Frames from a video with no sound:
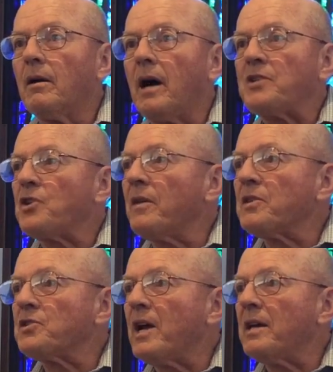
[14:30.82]
I saw
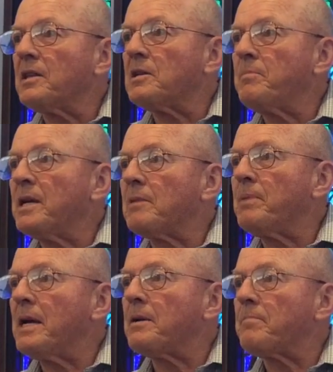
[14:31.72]
this ad in the Topeka
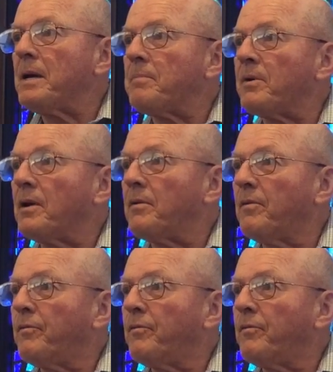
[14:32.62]
paper at